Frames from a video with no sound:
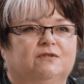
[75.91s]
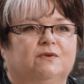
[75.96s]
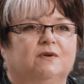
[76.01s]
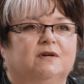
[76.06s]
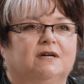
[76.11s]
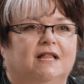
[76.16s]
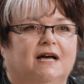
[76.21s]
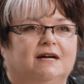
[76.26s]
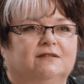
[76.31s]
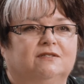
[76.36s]
to a
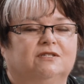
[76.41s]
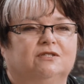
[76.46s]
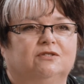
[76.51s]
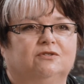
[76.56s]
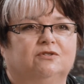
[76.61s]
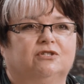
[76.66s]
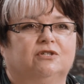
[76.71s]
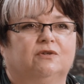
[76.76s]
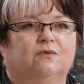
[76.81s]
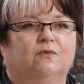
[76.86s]
cloud
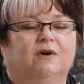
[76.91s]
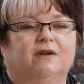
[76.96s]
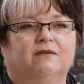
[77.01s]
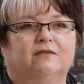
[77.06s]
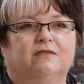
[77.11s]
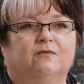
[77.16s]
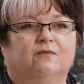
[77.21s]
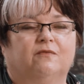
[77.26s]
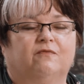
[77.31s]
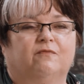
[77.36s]
solution, one
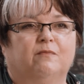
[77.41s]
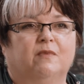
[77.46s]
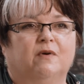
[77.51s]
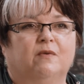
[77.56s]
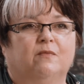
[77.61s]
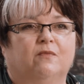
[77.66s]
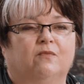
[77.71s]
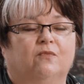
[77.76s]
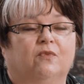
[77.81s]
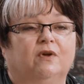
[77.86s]
of the uh,
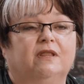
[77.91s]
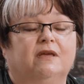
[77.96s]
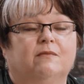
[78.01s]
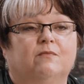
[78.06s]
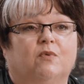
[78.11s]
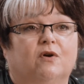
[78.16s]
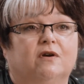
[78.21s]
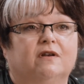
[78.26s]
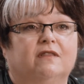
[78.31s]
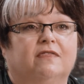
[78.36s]
really
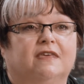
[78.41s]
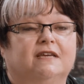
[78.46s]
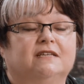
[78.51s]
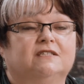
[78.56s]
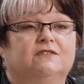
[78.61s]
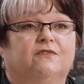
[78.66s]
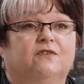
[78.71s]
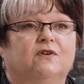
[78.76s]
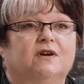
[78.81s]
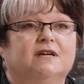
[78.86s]
important
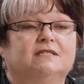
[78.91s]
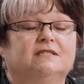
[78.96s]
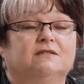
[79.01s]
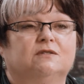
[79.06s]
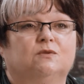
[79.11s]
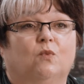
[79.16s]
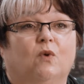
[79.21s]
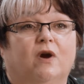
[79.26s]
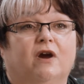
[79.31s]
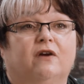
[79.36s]
things for us
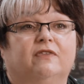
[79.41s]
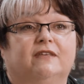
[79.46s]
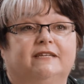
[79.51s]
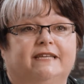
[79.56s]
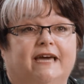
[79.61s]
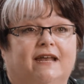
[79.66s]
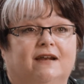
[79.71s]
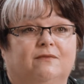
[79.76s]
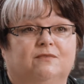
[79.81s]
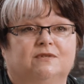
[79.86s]
is where the
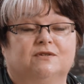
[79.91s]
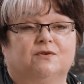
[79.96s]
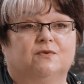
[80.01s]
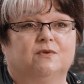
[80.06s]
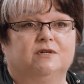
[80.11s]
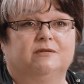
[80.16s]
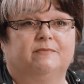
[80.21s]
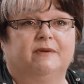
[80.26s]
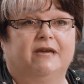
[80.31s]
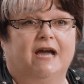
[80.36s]
data was
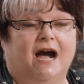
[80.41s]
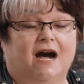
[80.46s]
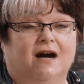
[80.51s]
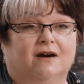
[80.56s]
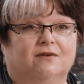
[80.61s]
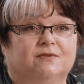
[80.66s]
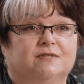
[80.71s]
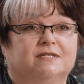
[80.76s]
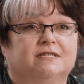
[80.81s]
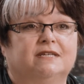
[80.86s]
going to be
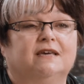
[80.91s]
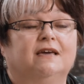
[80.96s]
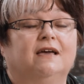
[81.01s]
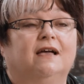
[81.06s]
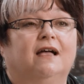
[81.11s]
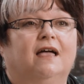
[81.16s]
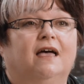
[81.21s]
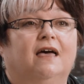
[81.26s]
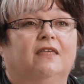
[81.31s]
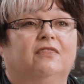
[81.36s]
housed.
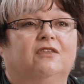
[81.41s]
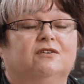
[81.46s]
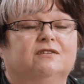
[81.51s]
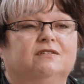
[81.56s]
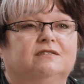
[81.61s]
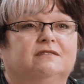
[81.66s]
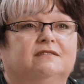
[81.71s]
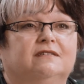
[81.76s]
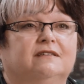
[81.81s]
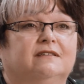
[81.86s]

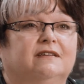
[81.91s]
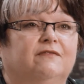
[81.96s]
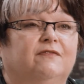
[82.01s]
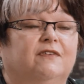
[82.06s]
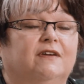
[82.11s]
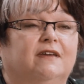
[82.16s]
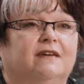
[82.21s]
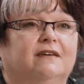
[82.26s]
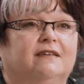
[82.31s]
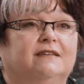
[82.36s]
There's
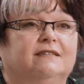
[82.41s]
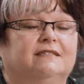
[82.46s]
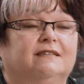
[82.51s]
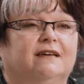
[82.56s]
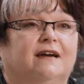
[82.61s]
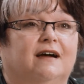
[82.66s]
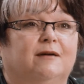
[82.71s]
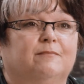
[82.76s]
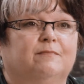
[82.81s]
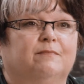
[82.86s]
significant
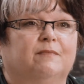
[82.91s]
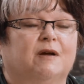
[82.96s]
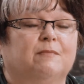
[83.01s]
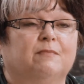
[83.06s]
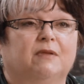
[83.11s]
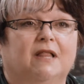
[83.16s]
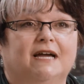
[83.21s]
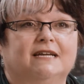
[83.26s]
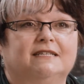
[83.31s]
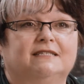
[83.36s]
um,
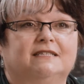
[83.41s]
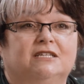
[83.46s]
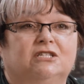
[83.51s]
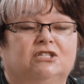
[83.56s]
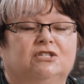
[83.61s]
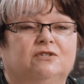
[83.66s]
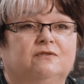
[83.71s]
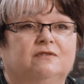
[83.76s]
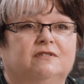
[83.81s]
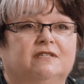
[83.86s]
compliance
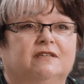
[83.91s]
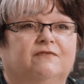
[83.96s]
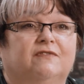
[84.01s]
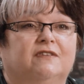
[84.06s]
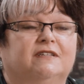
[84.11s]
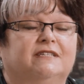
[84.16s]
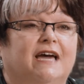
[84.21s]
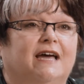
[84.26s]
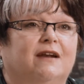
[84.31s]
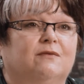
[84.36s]
issues if
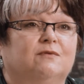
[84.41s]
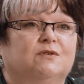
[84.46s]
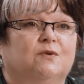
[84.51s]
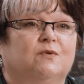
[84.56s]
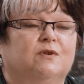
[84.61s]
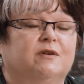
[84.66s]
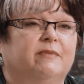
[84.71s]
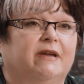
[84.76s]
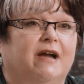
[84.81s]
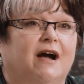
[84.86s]
the data was
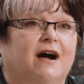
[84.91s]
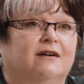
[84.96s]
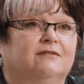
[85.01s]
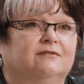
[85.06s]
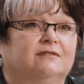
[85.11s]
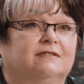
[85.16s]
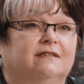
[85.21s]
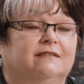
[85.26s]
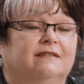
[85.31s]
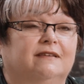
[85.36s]
going to be
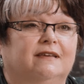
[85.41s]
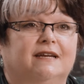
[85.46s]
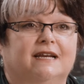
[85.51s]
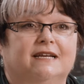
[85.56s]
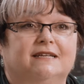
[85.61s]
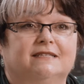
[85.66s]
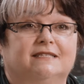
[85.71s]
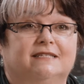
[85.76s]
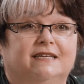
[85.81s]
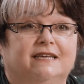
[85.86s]
housed in the
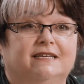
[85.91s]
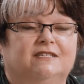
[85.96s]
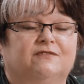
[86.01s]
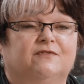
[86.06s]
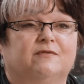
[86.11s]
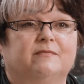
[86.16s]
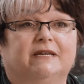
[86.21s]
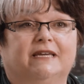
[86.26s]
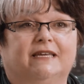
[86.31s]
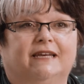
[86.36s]
United States
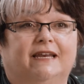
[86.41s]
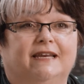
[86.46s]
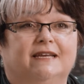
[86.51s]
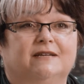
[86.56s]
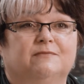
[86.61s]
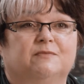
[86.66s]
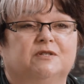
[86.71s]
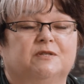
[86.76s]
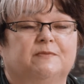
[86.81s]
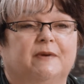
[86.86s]
from a
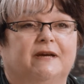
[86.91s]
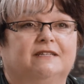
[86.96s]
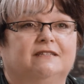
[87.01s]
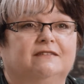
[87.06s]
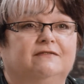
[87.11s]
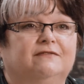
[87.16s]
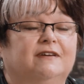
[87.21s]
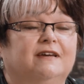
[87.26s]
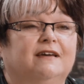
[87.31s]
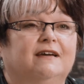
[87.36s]
Canadian
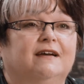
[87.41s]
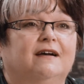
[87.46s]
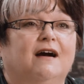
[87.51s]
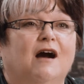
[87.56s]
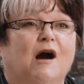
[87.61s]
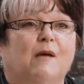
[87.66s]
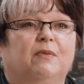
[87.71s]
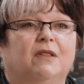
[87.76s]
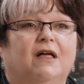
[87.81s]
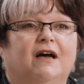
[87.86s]
perspective.
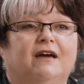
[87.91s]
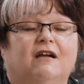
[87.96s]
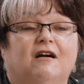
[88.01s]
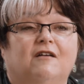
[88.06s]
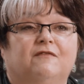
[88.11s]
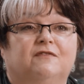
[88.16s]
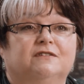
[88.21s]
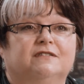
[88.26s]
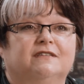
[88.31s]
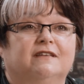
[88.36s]
Applied
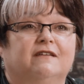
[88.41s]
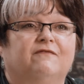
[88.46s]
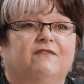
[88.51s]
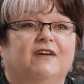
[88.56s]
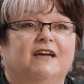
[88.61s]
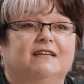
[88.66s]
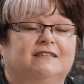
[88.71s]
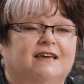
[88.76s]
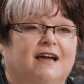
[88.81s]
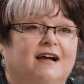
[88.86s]
offers a
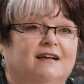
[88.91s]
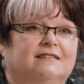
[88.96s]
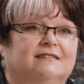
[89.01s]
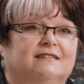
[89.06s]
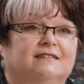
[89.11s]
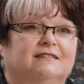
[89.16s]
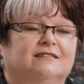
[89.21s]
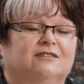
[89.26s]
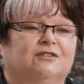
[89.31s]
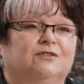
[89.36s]

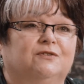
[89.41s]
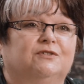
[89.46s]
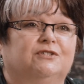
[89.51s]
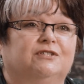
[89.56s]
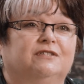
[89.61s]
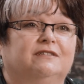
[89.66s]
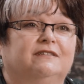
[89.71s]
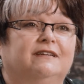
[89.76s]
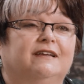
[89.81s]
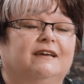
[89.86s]
fantastic
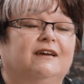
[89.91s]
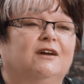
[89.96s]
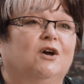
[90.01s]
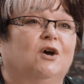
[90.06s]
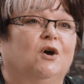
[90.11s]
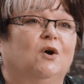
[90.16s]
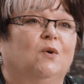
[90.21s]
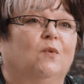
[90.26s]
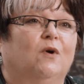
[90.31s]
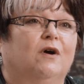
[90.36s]
solution
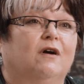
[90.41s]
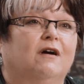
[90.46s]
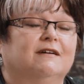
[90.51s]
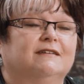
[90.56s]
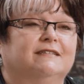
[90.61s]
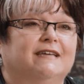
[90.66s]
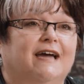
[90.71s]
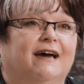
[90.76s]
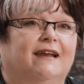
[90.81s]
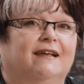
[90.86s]
where
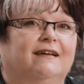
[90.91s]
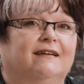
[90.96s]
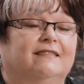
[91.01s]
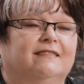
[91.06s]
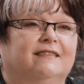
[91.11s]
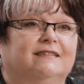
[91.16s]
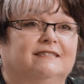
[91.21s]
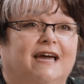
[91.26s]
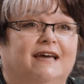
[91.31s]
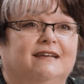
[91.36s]
our data,
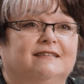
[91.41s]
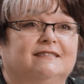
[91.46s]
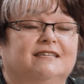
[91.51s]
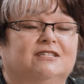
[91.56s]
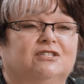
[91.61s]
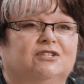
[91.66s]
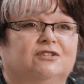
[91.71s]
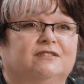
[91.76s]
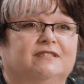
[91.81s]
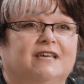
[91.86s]
the data
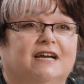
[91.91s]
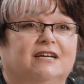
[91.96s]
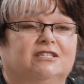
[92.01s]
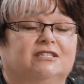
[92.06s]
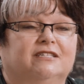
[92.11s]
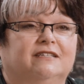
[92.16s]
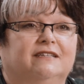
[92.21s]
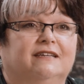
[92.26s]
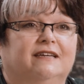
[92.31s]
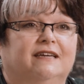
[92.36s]
center is
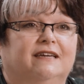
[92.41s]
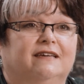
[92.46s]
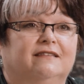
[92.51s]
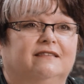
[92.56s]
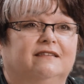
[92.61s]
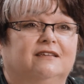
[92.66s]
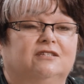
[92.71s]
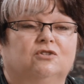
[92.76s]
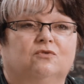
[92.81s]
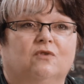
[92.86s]
actually
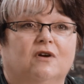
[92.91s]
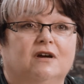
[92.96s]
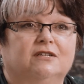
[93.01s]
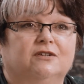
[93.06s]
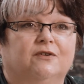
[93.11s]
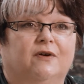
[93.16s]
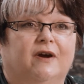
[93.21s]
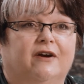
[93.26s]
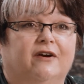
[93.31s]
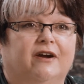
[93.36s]
in the
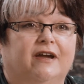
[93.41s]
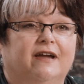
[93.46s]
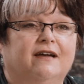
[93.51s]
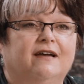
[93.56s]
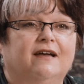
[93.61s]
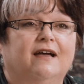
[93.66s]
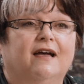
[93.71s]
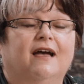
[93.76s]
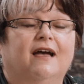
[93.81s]
Toronto area.